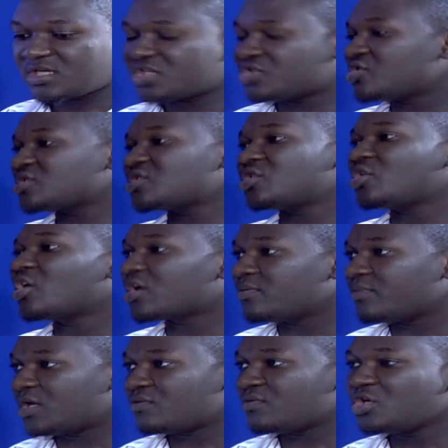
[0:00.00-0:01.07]
It's just a
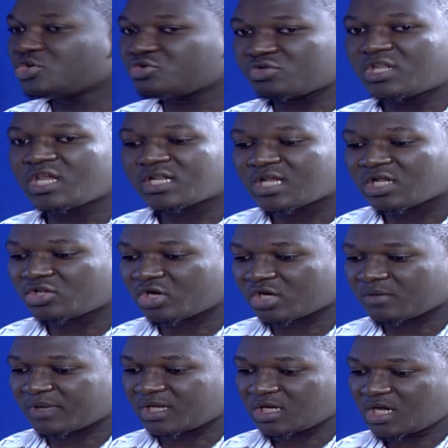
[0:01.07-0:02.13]
document. We need to take that
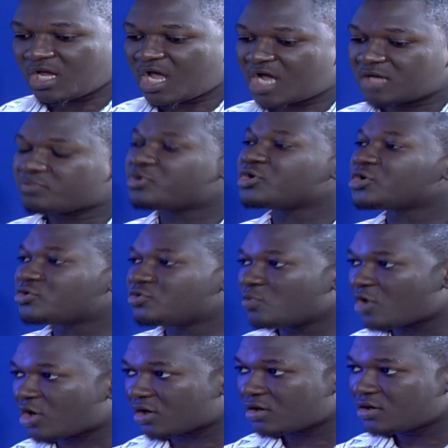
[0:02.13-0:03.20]
document and put it to
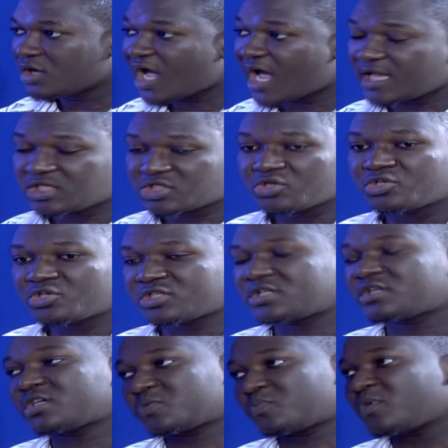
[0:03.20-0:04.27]
work. And it's not just
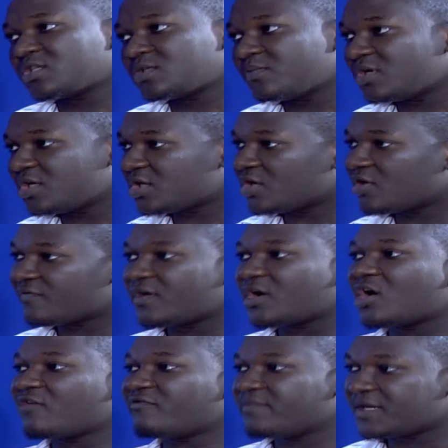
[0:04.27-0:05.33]
the responsibility of the
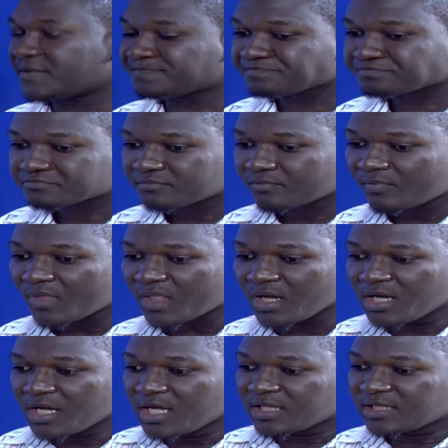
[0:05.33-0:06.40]
government.
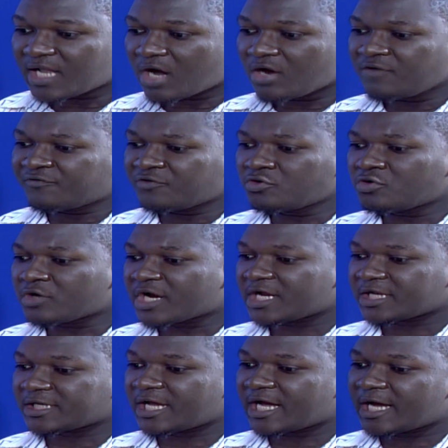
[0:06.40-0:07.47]
Now, if you look
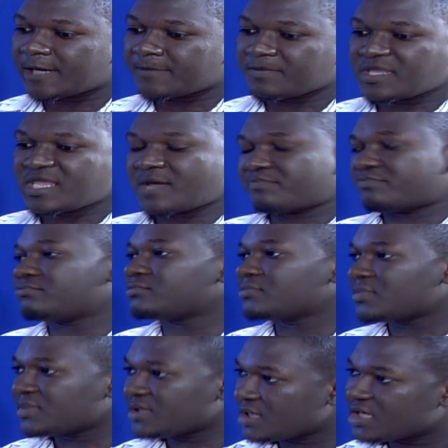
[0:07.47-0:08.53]
at YEP,
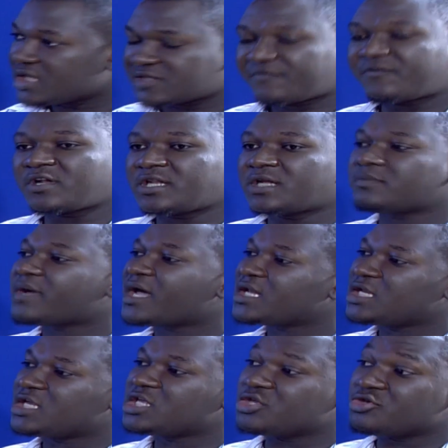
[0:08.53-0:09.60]
it's funded by
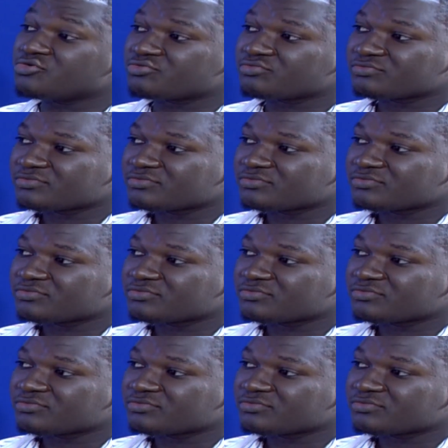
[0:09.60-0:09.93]
the EU.